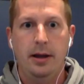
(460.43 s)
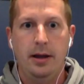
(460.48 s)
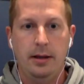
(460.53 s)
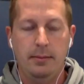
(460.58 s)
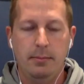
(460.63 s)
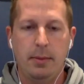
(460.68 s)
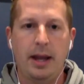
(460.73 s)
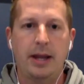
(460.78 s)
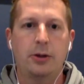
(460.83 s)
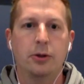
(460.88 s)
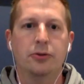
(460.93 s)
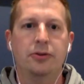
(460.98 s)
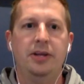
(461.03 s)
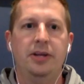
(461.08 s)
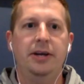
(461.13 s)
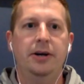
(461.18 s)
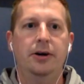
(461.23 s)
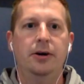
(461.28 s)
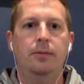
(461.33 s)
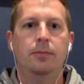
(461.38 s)
and Michael
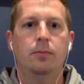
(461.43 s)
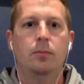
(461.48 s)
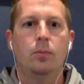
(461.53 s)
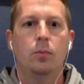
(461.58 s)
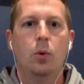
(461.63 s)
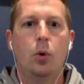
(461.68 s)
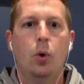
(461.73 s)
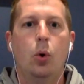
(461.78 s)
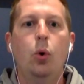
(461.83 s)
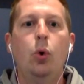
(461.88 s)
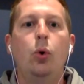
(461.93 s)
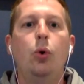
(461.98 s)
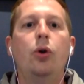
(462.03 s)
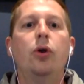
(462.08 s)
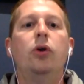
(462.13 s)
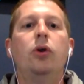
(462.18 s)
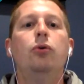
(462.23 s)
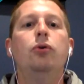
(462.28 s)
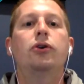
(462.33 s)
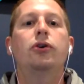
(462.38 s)
Deiter, who
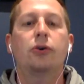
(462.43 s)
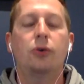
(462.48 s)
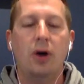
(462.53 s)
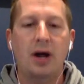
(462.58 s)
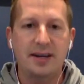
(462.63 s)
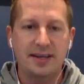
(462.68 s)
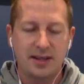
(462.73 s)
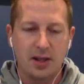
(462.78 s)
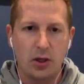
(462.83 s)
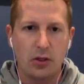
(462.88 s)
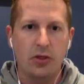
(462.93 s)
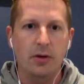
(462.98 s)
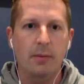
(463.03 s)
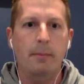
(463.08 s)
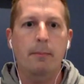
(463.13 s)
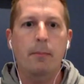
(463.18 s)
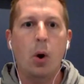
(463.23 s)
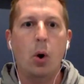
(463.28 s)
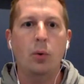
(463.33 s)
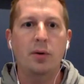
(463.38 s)
do you trust the
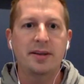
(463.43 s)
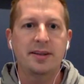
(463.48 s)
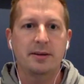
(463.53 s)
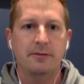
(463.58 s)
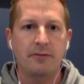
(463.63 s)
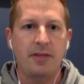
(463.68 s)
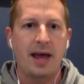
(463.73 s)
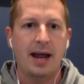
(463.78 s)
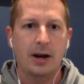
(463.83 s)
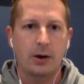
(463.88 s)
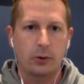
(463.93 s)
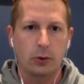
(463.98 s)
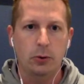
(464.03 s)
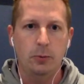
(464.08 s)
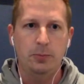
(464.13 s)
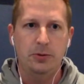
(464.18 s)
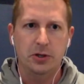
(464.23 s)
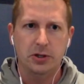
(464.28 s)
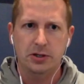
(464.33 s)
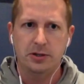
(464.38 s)
most of that
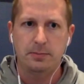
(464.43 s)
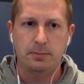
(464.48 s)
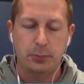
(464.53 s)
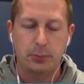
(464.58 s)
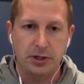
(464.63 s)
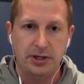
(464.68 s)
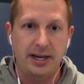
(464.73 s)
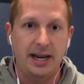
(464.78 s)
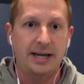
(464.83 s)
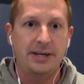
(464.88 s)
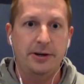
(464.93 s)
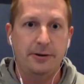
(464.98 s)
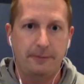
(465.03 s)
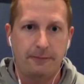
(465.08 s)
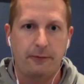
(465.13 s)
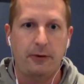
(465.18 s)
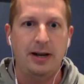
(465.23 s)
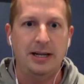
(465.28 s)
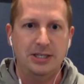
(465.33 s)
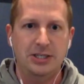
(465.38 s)
group to protect your
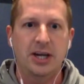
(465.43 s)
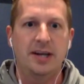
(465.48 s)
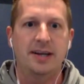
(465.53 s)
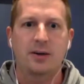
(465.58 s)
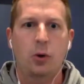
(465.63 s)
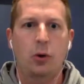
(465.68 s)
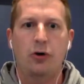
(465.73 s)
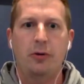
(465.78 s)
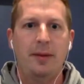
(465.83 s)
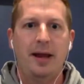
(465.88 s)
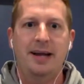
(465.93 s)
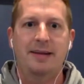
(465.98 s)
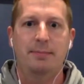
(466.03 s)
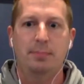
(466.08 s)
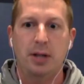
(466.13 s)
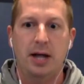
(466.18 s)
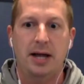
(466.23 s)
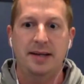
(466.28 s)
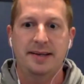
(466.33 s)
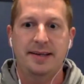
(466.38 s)
franchise
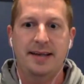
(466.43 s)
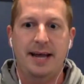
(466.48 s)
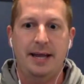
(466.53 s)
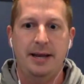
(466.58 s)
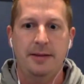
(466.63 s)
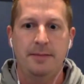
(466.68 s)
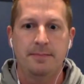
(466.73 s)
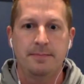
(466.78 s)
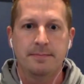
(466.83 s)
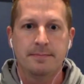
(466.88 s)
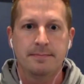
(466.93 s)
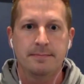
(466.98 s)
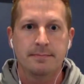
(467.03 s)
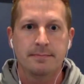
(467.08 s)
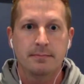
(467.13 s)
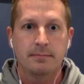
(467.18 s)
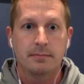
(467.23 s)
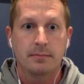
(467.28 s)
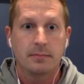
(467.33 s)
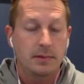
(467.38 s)
quarterback blindside?
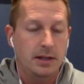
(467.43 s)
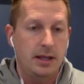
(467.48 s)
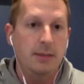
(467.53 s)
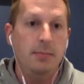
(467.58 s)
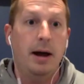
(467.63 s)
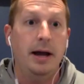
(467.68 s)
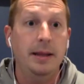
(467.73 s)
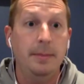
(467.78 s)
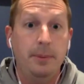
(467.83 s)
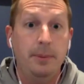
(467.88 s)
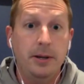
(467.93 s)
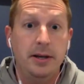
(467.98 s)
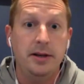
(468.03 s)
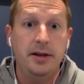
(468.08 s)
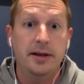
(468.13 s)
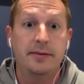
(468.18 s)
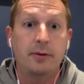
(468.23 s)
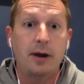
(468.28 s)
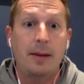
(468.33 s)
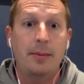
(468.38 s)
In my
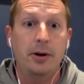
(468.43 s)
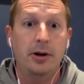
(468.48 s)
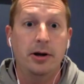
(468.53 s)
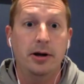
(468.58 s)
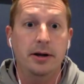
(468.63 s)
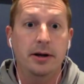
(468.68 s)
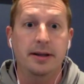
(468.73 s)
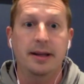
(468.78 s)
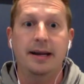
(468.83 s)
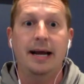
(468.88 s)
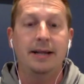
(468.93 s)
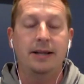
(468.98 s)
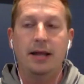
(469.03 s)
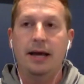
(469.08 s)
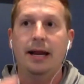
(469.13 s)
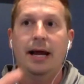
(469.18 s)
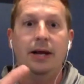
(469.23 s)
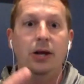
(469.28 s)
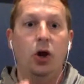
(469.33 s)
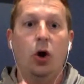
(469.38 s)
opinion, it's Robert Hunt. And I
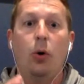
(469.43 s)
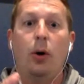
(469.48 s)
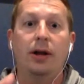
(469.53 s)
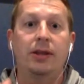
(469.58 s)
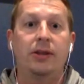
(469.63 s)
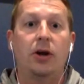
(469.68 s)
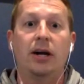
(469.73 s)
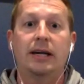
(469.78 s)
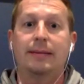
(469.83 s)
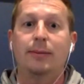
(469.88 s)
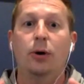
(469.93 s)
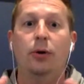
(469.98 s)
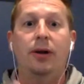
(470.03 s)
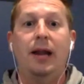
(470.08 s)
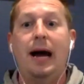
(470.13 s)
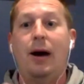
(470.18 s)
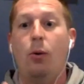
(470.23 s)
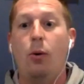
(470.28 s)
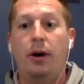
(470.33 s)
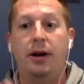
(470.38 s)
and I know I talked about
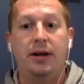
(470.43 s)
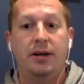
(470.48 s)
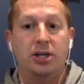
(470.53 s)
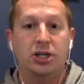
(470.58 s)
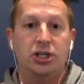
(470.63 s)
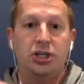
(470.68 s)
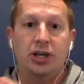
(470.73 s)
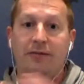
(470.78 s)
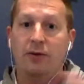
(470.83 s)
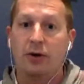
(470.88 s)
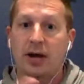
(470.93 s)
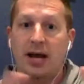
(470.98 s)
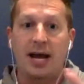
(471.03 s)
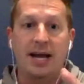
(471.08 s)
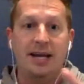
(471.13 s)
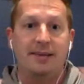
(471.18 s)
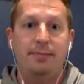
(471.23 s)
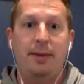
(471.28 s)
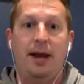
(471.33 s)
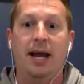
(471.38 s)
not wanting to shuffle
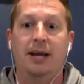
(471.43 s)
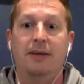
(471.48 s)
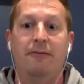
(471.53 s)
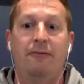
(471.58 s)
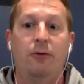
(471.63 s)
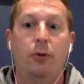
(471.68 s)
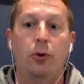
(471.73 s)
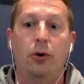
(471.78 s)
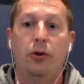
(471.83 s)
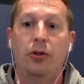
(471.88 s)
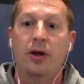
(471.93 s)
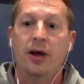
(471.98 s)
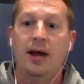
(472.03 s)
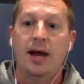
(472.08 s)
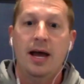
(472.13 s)
guys back and forth